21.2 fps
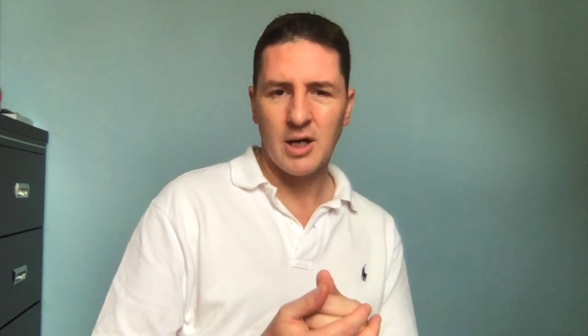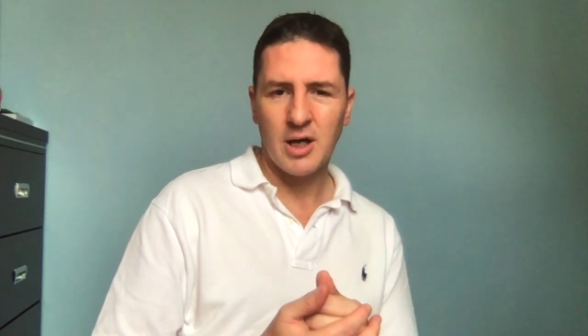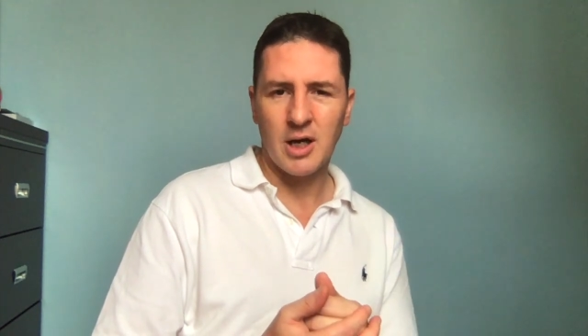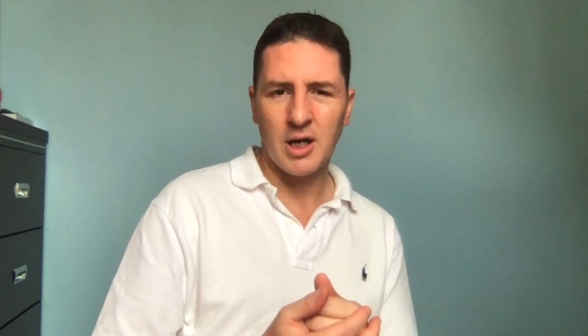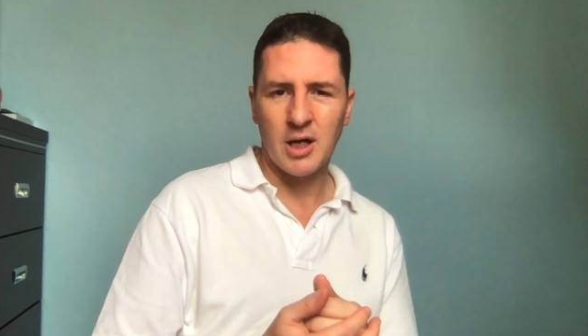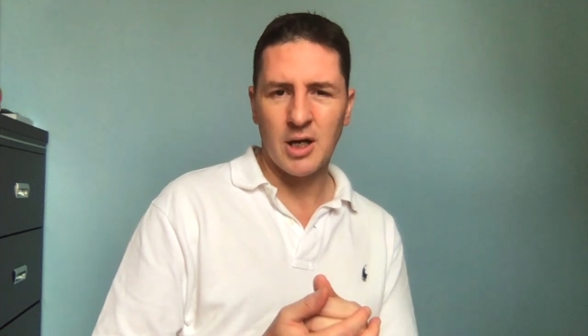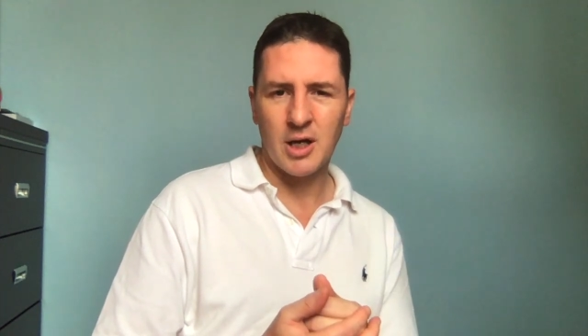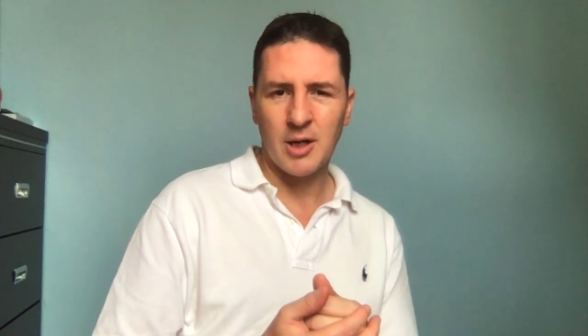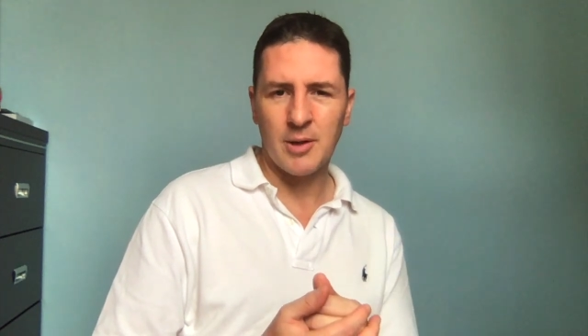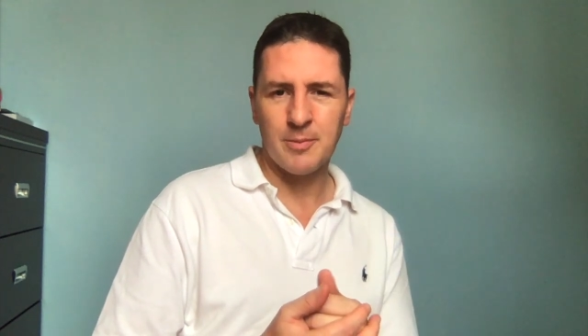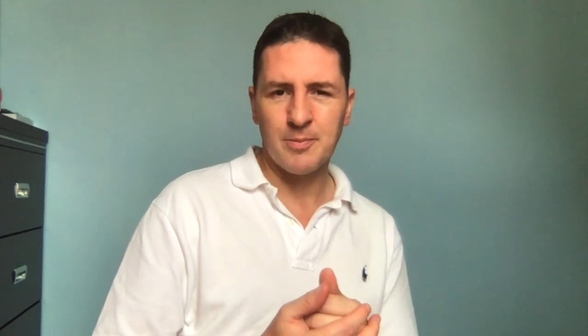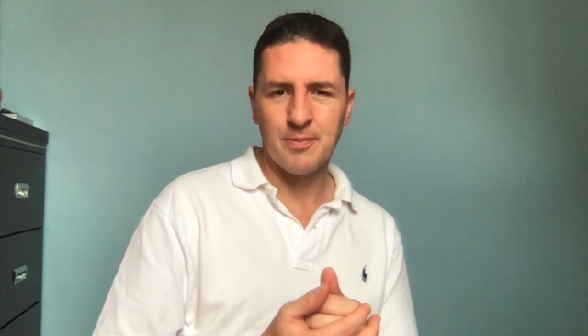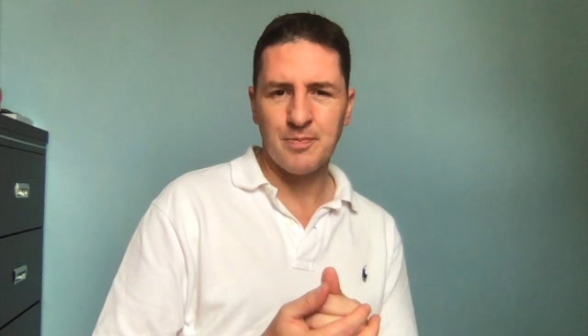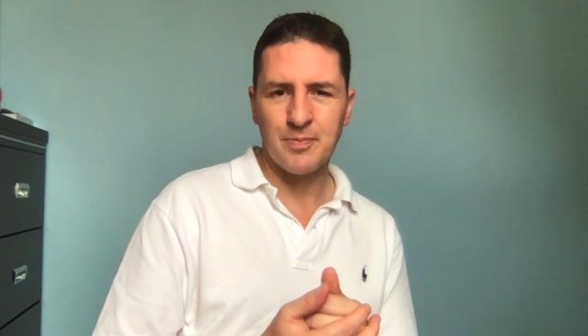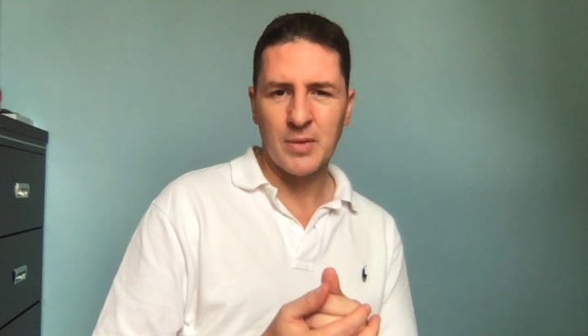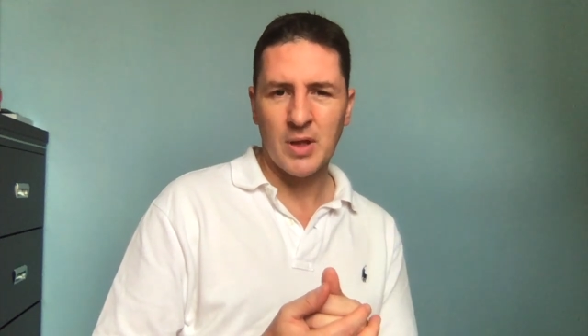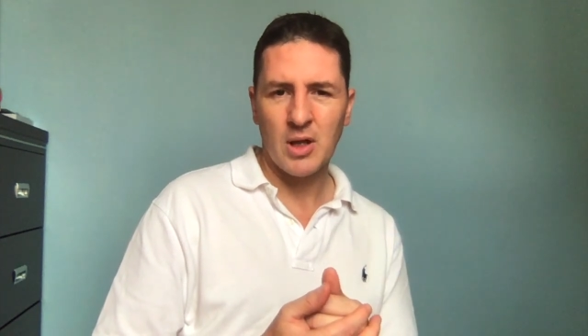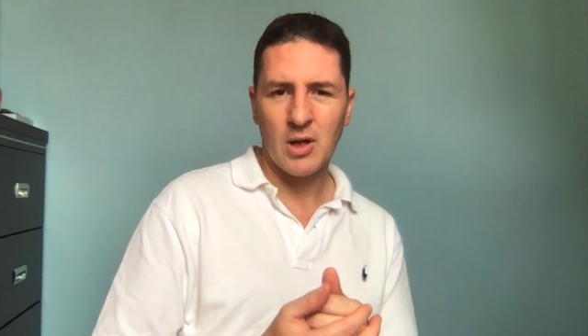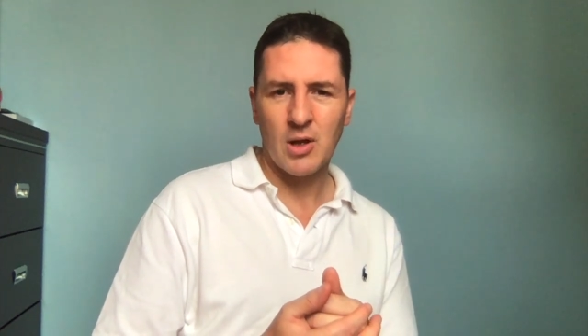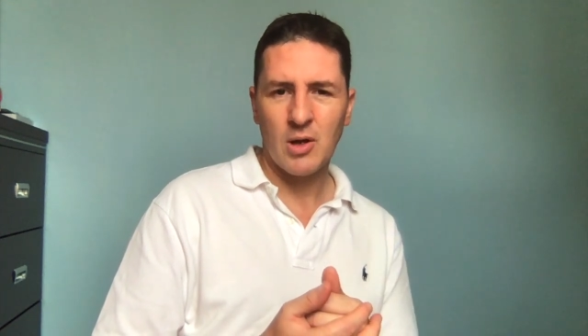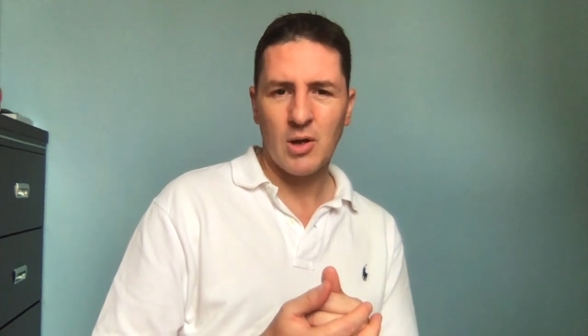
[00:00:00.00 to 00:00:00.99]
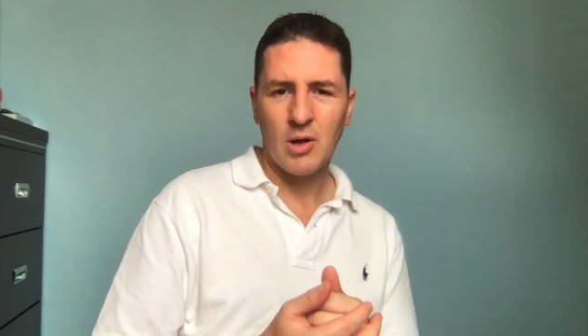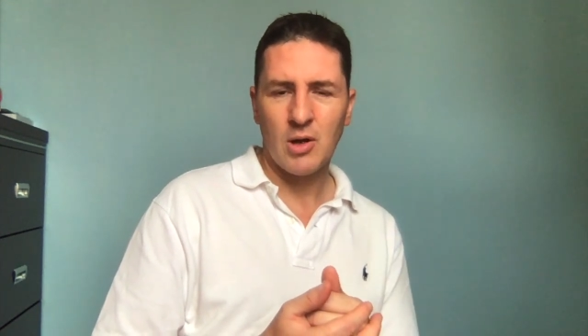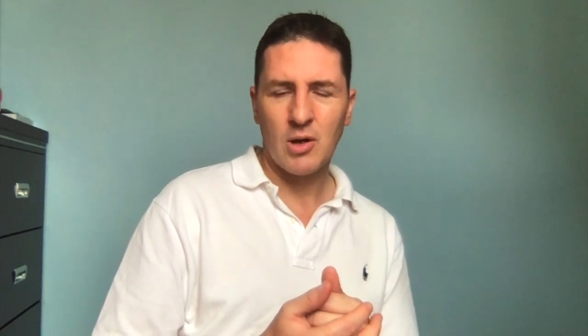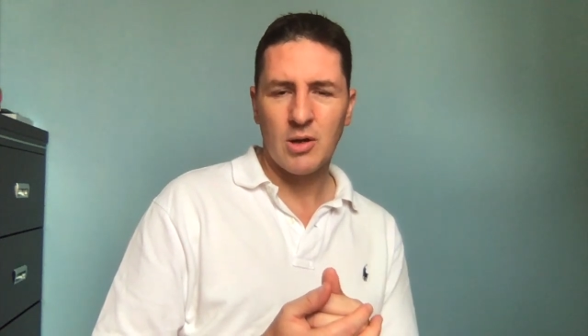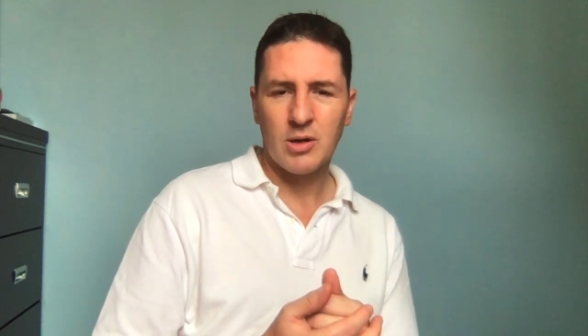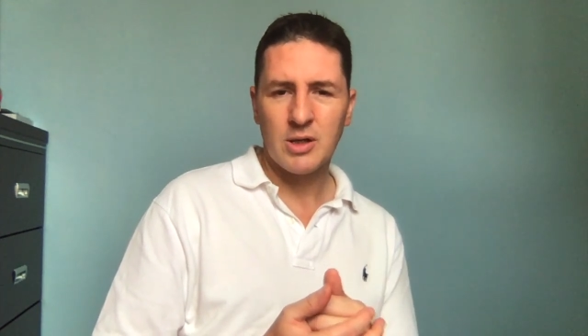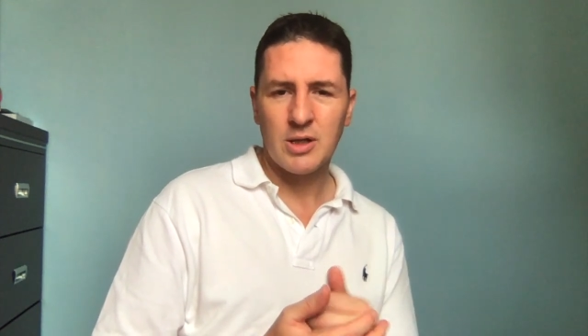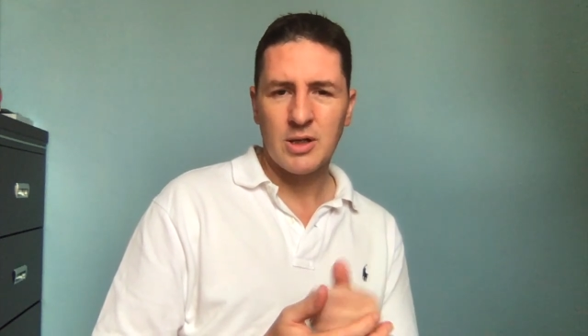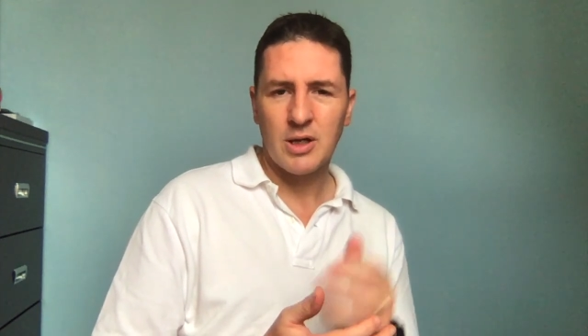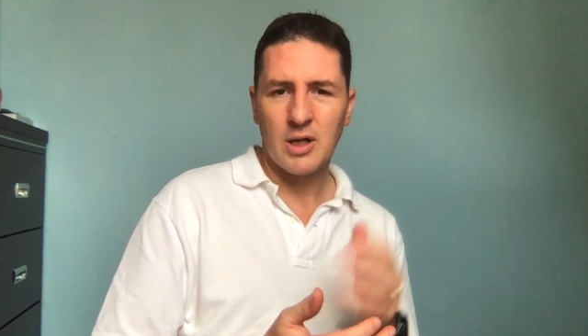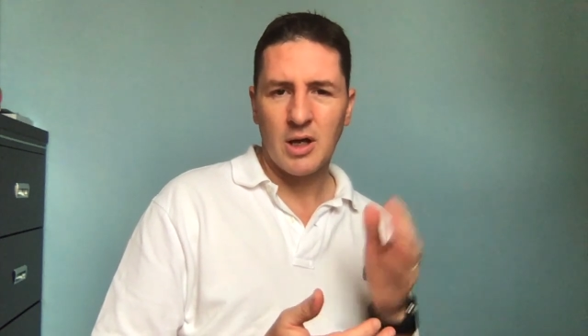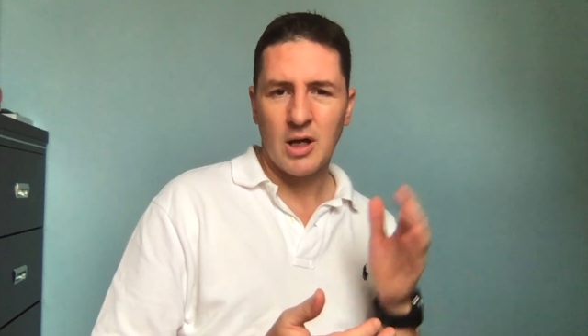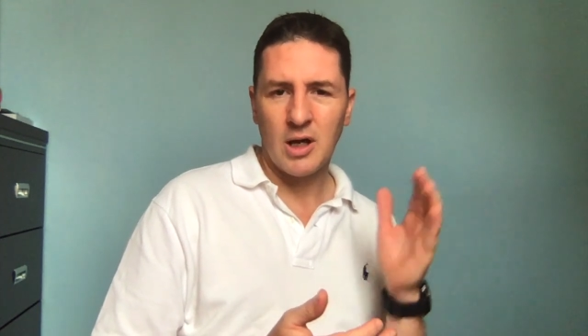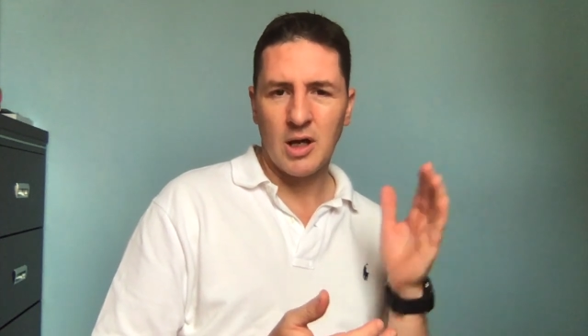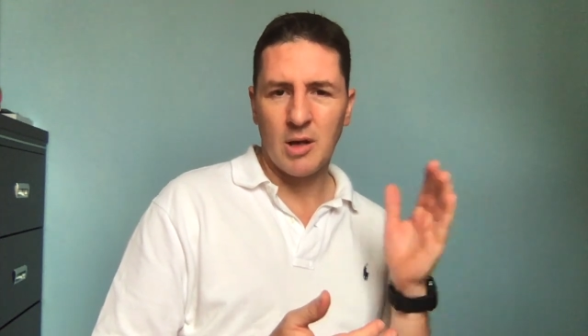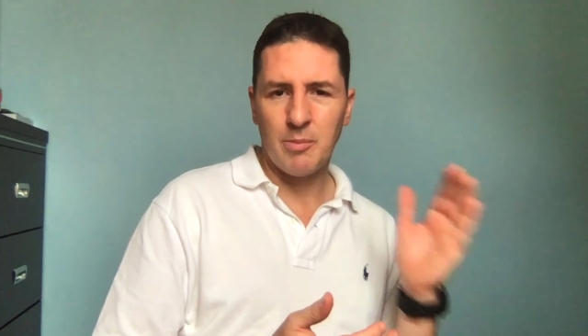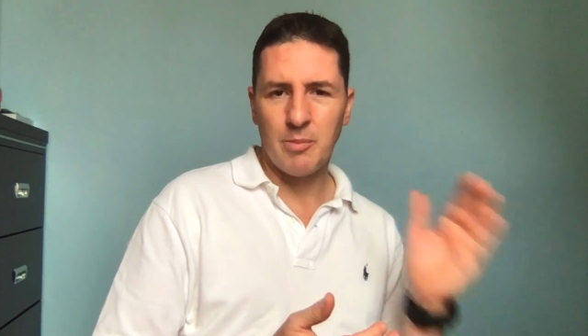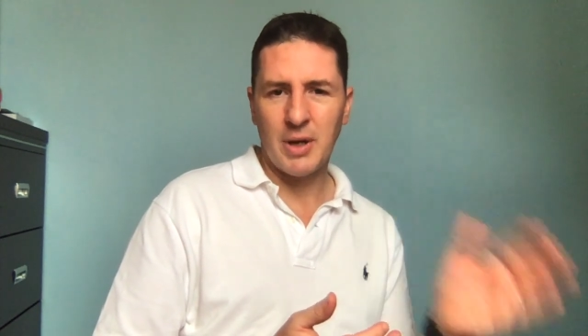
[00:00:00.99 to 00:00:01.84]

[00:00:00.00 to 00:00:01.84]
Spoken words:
her